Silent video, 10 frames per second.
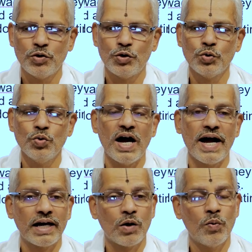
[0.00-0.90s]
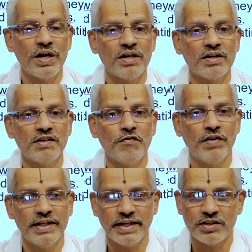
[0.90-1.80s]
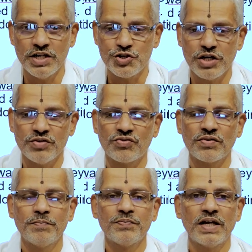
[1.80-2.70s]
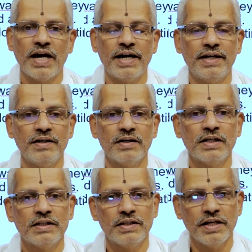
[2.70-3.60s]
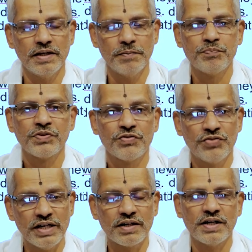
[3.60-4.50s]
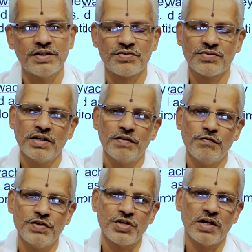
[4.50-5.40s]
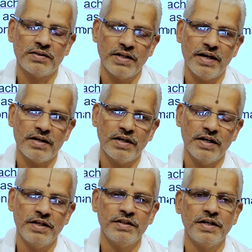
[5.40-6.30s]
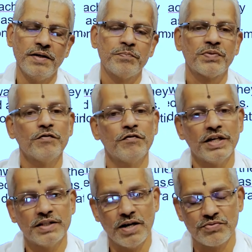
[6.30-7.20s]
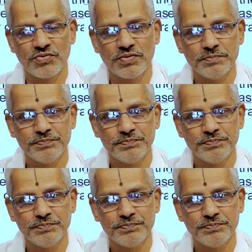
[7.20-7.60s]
to acquire the Vedic teachings and the secrets which are there in the Vedas.